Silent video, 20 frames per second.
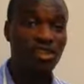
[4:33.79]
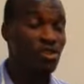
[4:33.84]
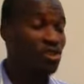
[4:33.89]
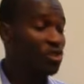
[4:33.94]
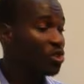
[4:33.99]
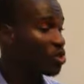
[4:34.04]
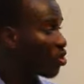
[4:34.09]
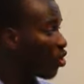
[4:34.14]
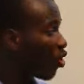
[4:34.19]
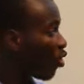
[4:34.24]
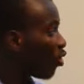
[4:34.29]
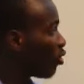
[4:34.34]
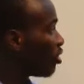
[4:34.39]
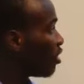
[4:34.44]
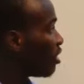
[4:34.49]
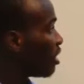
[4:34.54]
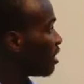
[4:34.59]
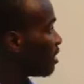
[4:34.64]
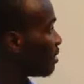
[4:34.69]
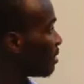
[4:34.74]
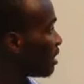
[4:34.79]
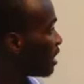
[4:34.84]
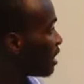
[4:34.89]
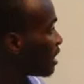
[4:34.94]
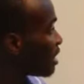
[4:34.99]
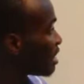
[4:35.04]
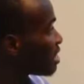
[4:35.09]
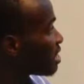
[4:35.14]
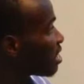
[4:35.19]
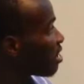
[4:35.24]
So
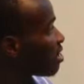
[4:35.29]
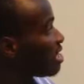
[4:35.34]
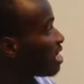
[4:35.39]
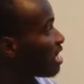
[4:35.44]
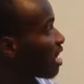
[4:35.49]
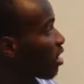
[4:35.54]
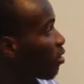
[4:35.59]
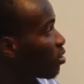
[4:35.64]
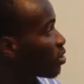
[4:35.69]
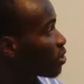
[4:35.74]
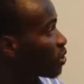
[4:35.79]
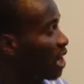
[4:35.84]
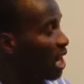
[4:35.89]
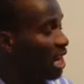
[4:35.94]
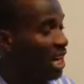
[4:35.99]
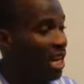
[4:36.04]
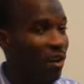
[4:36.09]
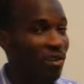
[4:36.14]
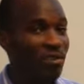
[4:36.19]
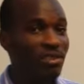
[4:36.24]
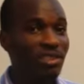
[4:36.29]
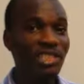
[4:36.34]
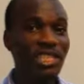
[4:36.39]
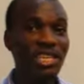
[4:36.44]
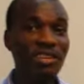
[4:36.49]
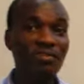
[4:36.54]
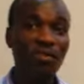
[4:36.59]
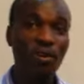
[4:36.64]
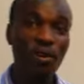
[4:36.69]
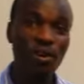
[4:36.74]
the sales ledger control account
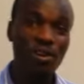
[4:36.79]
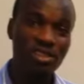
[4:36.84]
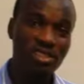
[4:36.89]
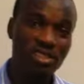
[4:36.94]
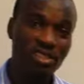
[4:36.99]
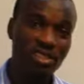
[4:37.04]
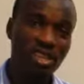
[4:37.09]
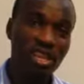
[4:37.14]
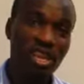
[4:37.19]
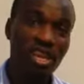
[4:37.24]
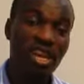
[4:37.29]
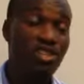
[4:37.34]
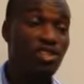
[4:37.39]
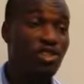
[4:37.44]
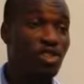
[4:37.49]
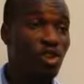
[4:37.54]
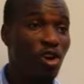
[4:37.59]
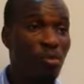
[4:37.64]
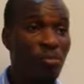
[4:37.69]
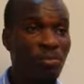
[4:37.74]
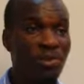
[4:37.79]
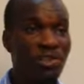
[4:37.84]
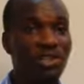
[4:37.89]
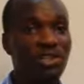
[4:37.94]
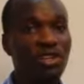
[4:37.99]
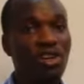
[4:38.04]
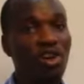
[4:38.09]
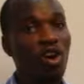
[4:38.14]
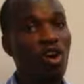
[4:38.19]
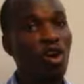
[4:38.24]
gives us a
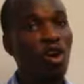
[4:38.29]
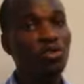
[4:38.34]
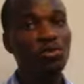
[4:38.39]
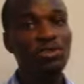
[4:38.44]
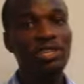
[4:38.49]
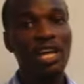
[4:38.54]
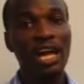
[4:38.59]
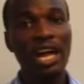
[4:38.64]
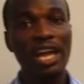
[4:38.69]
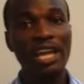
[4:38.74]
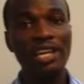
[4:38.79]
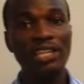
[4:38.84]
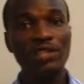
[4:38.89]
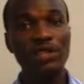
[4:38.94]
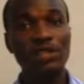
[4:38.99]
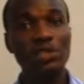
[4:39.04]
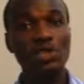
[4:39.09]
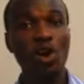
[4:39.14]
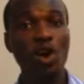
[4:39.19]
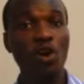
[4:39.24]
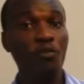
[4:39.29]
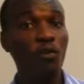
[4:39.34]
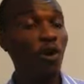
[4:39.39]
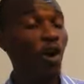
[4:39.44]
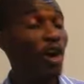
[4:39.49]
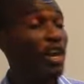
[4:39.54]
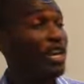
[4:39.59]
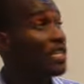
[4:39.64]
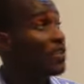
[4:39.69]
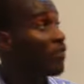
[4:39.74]
summary or total entries of
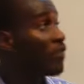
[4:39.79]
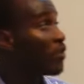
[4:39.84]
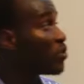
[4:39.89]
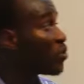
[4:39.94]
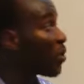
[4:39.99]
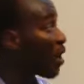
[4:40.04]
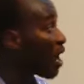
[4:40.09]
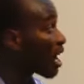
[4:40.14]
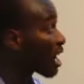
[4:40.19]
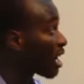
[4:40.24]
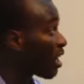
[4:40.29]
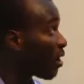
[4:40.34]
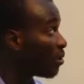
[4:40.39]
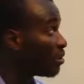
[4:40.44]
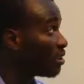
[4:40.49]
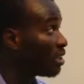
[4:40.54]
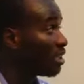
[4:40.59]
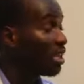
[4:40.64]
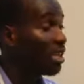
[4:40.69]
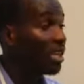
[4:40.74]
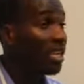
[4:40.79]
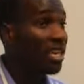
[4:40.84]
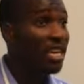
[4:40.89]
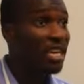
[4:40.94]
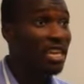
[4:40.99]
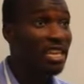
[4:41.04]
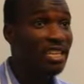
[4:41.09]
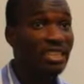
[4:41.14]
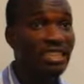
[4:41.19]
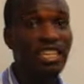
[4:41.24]
all individual accounts
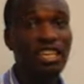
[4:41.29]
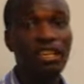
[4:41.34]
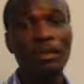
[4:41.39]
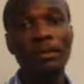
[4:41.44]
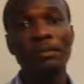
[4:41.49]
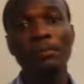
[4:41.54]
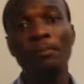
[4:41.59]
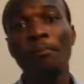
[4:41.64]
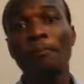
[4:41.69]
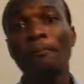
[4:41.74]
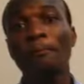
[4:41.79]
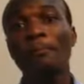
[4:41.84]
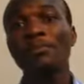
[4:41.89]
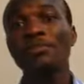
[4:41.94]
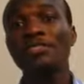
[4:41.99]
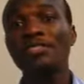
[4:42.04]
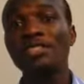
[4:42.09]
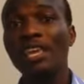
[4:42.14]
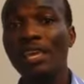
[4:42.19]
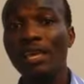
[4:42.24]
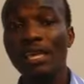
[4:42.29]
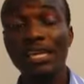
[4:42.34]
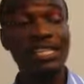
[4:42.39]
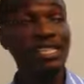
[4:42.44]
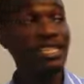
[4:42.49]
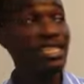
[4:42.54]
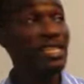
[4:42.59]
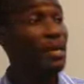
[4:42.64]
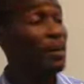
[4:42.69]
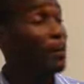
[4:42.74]
in the
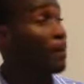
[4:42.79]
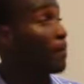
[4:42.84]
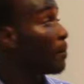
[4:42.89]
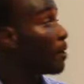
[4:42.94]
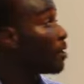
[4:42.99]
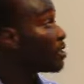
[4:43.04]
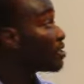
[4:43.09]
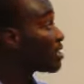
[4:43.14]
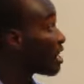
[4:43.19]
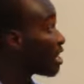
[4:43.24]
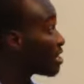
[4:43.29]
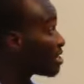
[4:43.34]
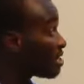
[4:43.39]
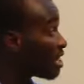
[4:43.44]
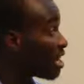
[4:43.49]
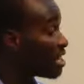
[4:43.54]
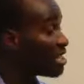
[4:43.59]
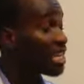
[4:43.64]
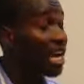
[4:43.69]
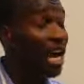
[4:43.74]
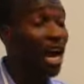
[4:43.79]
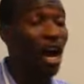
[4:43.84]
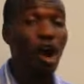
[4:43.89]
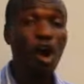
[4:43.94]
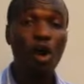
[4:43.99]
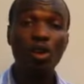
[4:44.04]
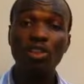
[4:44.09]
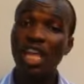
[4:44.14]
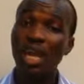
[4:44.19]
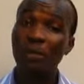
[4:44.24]
sales ledger
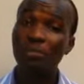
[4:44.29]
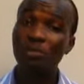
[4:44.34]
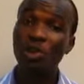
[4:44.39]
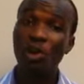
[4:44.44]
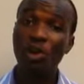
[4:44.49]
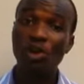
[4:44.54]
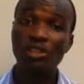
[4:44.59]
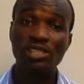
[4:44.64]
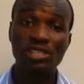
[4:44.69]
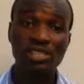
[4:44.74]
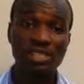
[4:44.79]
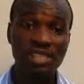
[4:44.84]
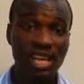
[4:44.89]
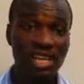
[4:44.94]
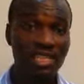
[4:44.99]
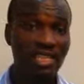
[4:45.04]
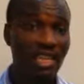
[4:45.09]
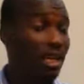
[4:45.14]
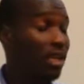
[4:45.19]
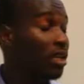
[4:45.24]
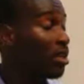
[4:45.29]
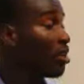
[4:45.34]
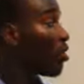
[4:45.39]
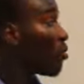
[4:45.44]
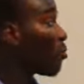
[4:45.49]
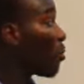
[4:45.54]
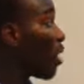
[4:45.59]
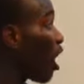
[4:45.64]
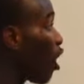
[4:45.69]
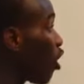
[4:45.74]
or debtors ledger,
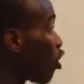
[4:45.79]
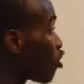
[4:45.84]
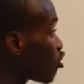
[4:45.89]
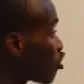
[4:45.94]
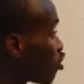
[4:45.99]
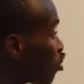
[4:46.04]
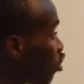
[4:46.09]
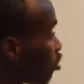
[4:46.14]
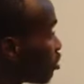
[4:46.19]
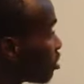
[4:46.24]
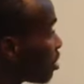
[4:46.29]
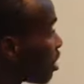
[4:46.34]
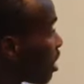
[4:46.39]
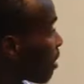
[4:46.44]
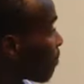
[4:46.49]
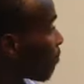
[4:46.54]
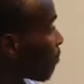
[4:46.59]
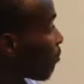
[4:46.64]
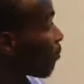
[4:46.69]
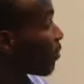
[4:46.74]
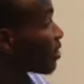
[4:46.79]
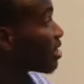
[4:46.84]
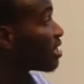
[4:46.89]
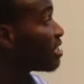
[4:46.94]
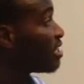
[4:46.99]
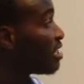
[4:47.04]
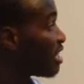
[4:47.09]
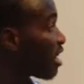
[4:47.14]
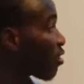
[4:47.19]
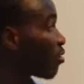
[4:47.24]
while also
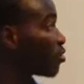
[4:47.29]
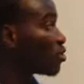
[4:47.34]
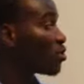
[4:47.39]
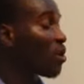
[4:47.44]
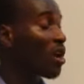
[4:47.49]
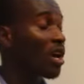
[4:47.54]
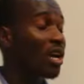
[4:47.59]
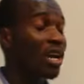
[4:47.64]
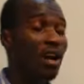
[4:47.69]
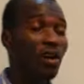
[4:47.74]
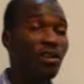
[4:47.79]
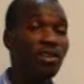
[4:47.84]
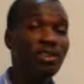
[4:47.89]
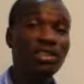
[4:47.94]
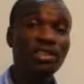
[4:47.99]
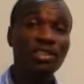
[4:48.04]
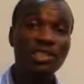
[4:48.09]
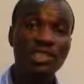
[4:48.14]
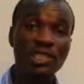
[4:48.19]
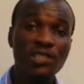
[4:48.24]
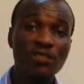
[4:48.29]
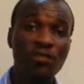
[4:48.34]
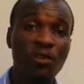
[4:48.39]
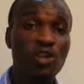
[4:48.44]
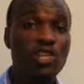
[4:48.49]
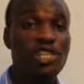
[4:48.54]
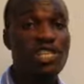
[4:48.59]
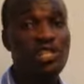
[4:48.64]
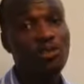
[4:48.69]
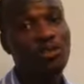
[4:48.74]
purchase ledger control account gives
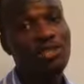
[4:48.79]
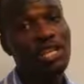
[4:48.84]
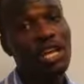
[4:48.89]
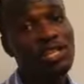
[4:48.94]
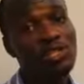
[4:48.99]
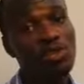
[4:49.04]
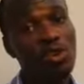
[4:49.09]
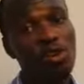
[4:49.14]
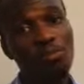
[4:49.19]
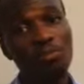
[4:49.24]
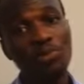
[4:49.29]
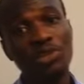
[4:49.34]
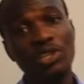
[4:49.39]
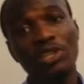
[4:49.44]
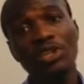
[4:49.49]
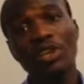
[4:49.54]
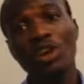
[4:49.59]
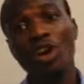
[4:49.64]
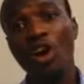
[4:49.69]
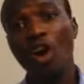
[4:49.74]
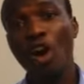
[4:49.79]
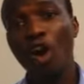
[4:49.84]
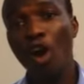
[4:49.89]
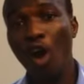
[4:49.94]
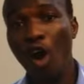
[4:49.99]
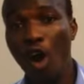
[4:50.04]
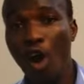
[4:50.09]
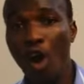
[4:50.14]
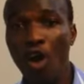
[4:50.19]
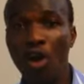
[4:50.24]
us a total summary
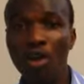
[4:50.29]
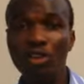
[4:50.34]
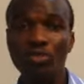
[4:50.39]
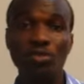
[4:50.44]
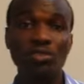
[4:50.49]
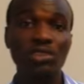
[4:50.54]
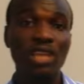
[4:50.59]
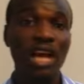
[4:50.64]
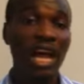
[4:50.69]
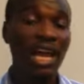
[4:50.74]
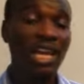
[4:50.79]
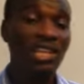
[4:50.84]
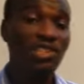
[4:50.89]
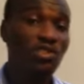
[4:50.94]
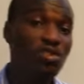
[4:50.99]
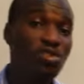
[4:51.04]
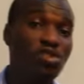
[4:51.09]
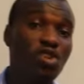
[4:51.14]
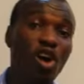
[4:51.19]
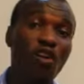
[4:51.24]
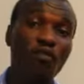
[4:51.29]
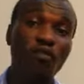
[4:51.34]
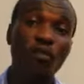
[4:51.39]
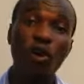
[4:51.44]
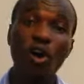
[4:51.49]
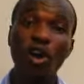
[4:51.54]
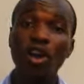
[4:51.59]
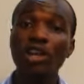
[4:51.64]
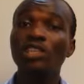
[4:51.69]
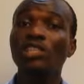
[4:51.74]
or total entries of
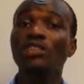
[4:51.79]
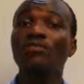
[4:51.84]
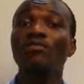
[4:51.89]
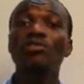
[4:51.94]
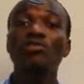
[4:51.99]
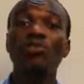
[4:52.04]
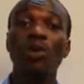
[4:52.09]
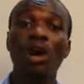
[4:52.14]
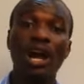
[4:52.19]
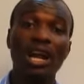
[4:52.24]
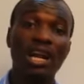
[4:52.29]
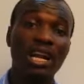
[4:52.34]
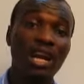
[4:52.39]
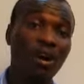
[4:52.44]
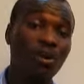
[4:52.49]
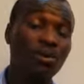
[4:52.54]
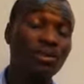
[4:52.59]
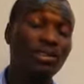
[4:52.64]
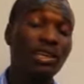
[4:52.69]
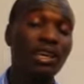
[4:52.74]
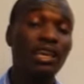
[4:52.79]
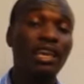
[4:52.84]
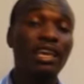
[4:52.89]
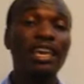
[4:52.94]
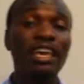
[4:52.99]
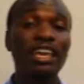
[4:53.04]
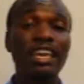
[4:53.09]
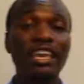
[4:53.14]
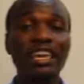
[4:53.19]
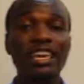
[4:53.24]
all individual accounts
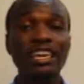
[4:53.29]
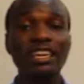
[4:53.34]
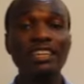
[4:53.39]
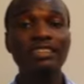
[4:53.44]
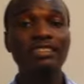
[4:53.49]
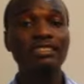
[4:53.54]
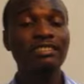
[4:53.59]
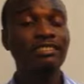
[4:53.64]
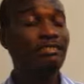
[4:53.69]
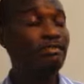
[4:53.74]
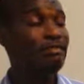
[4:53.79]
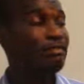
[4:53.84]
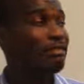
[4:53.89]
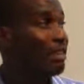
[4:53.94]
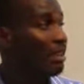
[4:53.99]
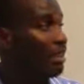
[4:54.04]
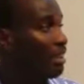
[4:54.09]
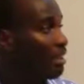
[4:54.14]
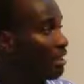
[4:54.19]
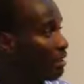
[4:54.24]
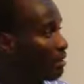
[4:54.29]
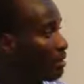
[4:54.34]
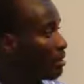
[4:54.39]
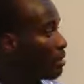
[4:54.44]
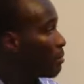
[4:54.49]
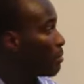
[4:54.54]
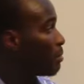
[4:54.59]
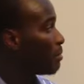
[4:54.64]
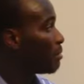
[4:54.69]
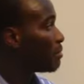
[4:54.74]
in the
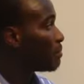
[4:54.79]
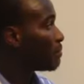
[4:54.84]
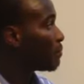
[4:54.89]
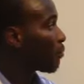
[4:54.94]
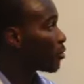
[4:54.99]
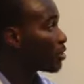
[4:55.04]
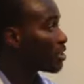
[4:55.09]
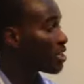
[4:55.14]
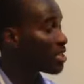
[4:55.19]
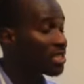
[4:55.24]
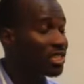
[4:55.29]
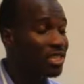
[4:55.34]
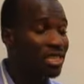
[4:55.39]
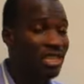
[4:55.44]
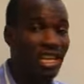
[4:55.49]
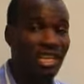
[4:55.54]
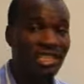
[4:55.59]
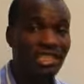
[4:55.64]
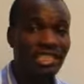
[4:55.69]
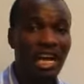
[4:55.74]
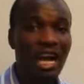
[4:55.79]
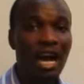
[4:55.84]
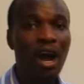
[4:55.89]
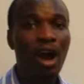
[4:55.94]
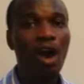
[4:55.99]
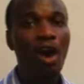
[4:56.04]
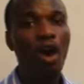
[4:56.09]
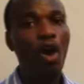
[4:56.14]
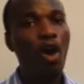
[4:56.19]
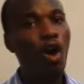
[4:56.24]
purchases
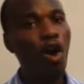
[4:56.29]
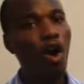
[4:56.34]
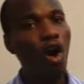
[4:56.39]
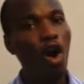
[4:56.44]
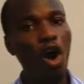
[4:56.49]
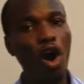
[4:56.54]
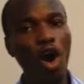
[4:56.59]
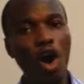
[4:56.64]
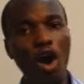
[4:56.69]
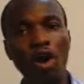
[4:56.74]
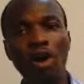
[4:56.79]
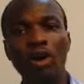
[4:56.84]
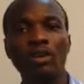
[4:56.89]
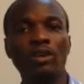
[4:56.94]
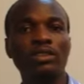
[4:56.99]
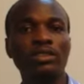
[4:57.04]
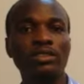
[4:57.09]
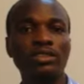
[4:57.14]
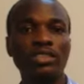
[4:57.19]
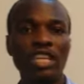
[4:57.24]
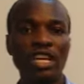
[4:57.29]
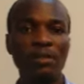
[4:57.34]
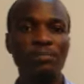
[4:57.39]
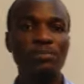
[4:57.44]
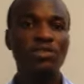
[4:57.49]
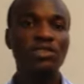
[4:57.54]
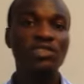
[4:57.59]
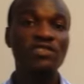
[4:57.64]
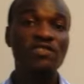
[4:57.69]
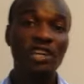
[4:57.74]
ledger or
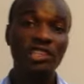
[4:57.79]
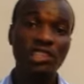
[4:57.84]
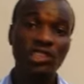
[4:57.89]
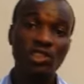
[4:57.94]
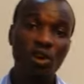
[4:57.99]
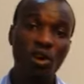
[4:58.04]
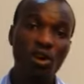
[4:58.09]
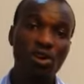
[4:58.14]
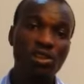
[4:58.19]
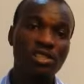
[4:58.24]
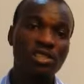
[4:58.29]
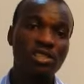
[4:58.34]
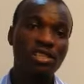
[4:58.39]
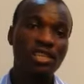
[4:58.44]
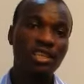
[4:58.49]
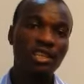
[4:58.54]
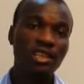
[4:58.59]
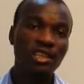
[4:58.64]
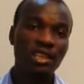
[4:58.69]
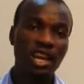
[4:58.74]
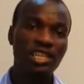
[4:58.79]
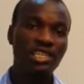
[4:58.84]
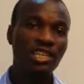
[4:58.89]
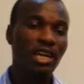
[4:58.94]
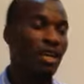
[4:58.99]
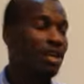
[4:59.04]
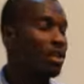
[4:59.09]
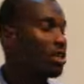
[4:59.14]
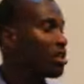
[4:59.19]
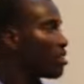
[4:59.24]
debt creditors
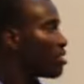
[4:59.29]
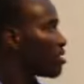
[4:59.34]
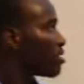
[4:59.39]
ledger.